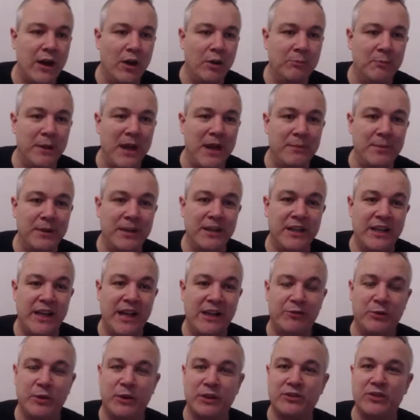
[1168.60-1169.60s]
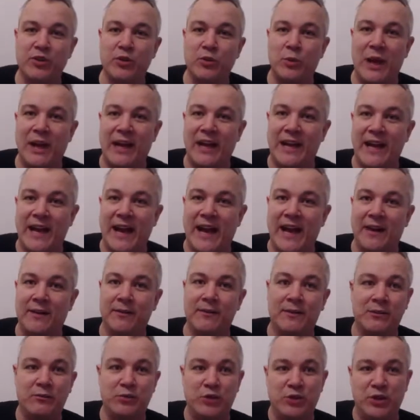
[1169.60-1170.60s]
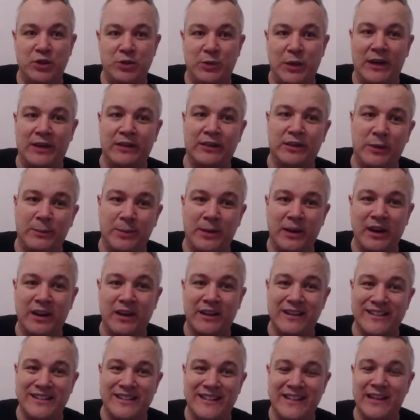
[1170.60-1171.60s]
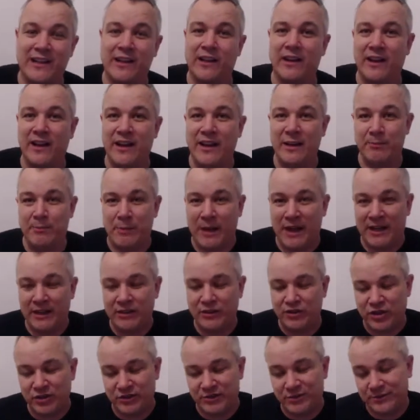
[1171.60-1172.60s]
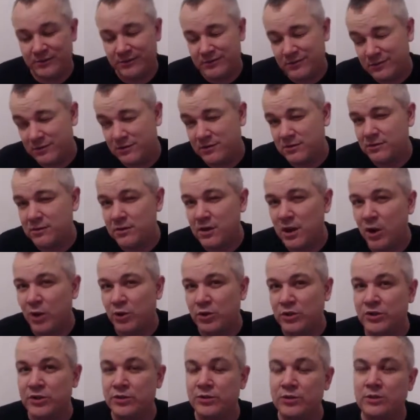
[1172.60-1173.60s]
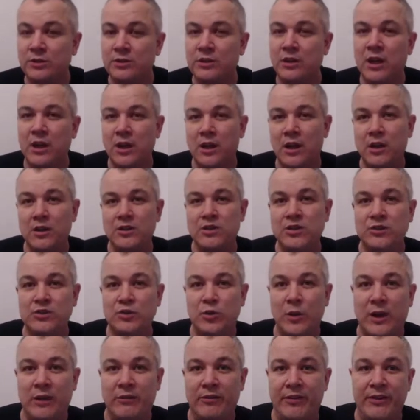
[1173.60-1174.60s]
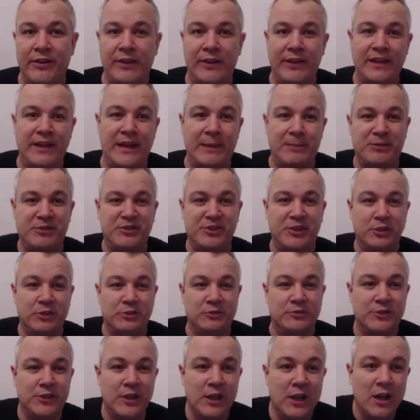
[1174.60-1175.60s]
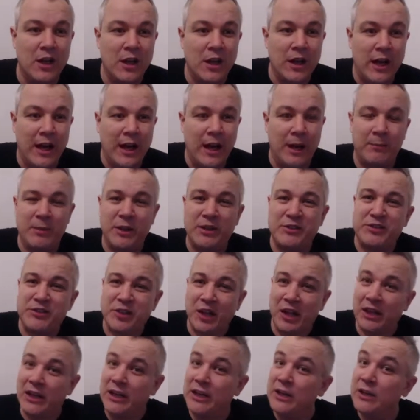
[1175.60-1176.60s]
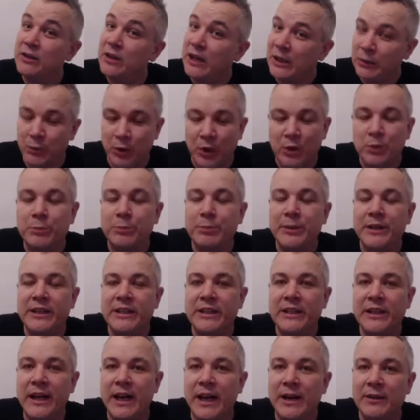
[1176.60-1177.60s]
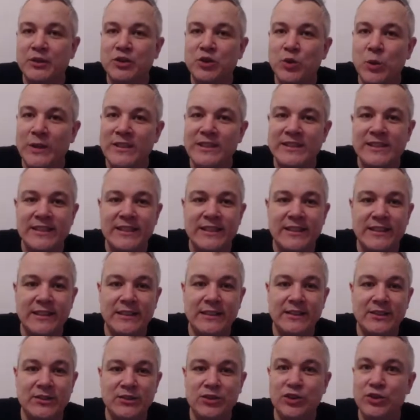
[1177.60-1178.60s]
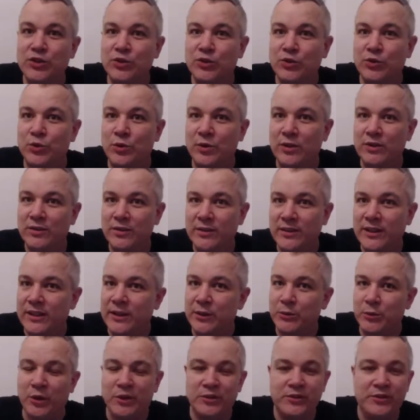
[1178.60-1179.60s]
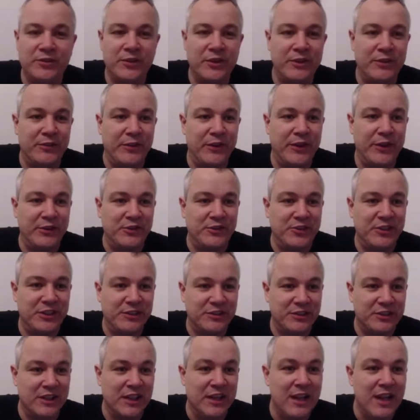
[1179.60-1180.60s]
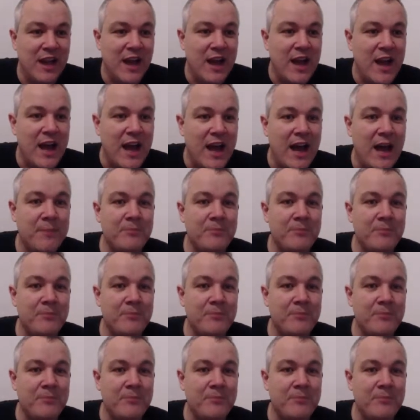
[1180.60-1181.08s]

yeah, maybe if we do well in the Copa Argentina, it might just go to 12, 13 episodes. But certainly it won't be 22 that it was for the first season.